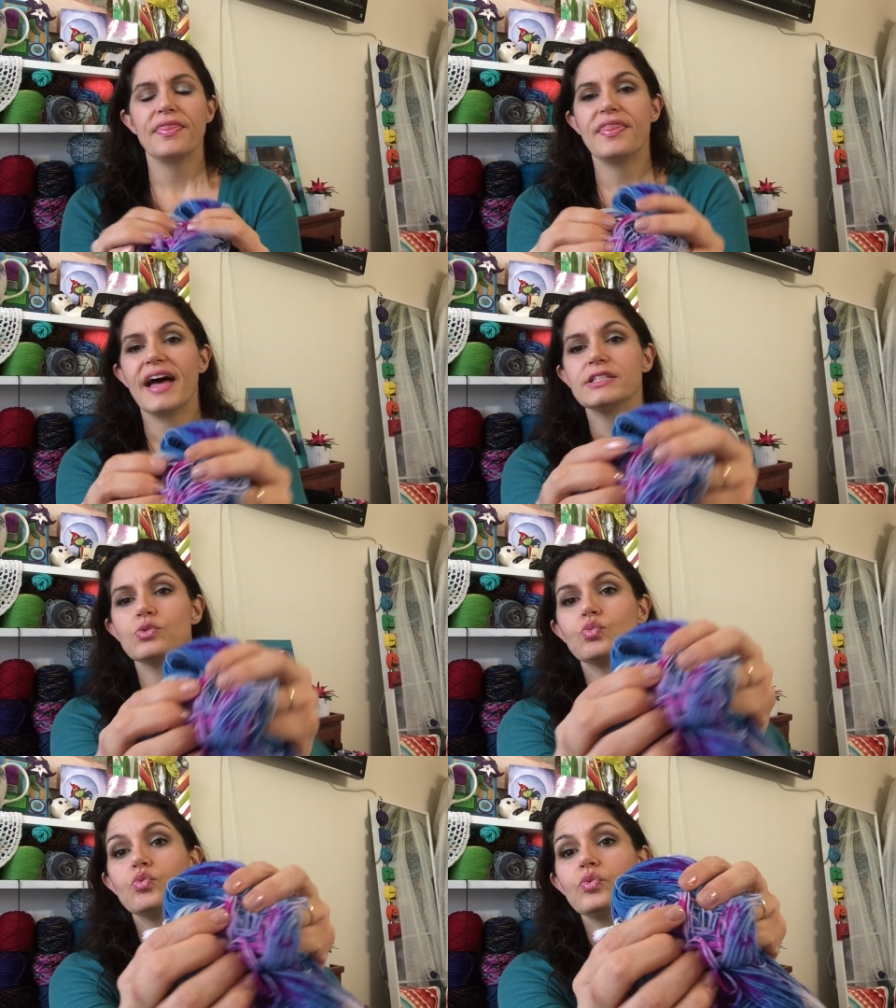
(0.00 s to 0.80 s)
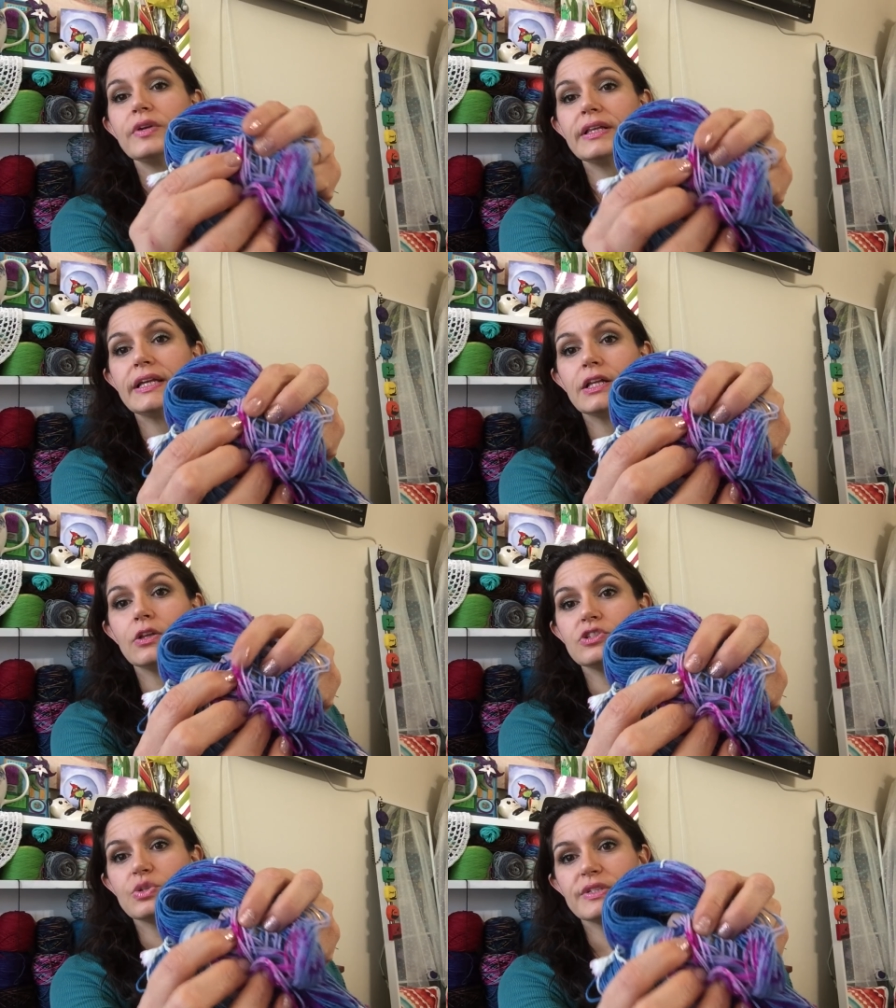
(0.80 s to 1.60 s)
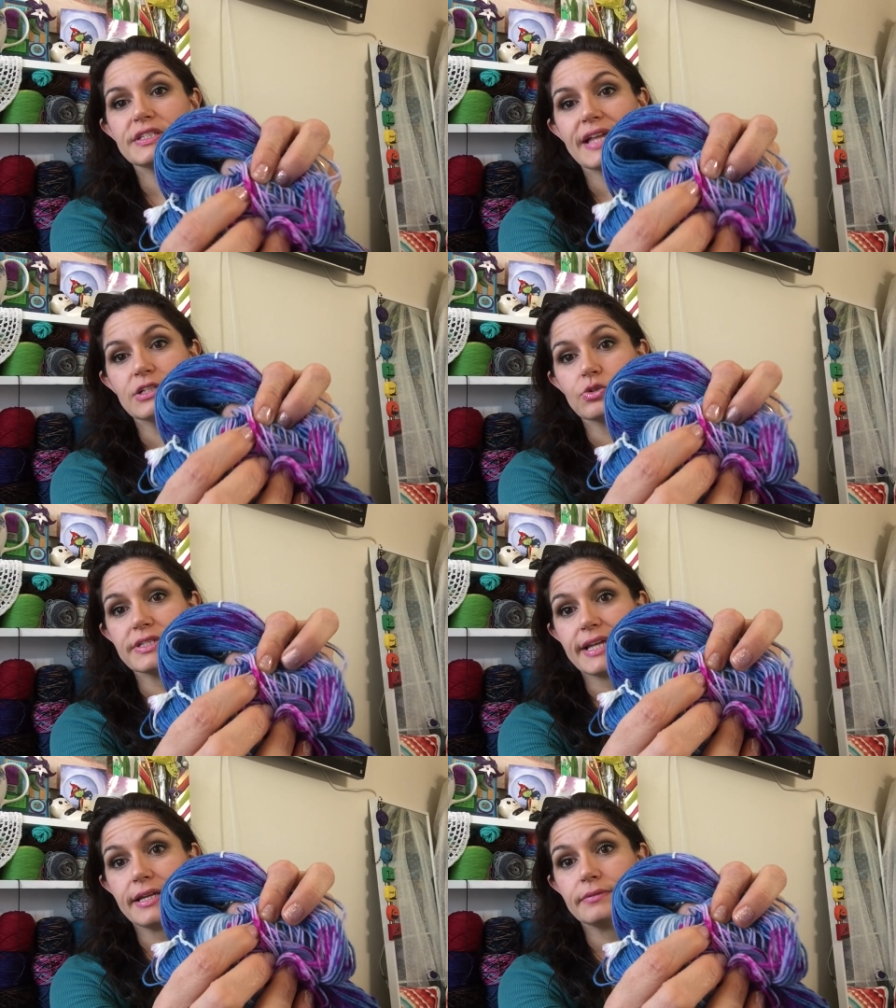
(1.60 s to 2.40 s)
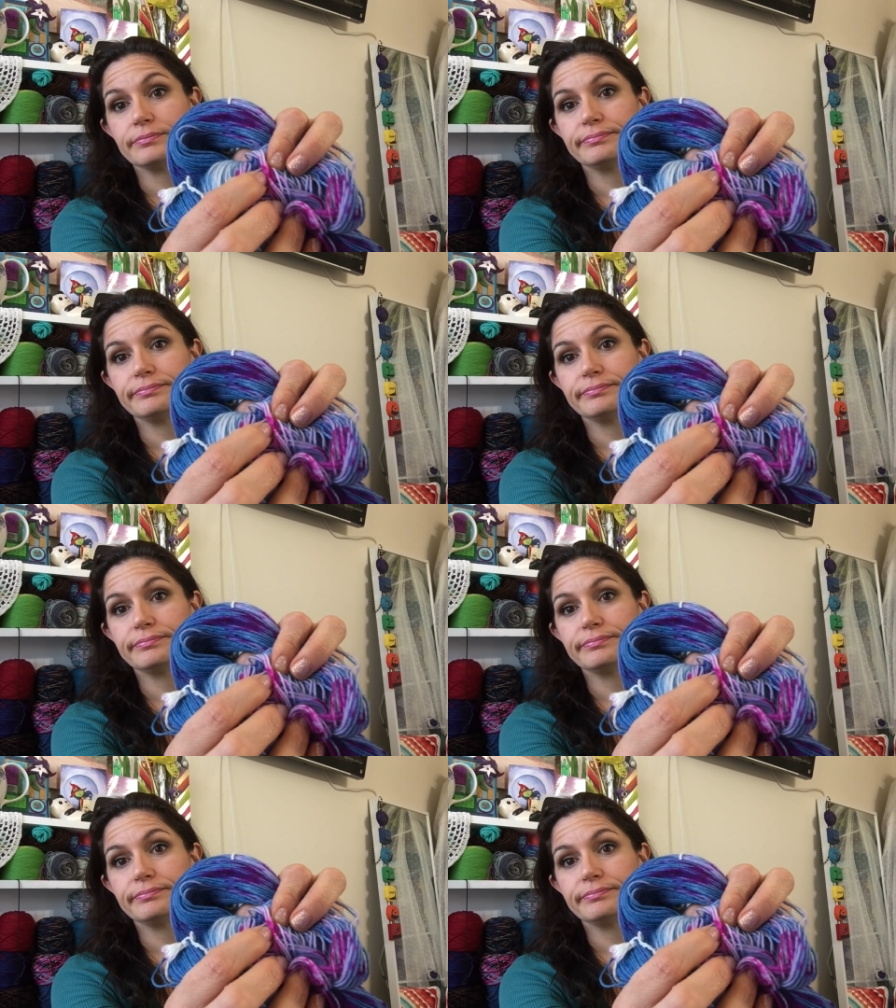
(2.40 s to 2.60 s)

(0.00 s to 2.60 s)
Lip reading: that's really close to its natural state,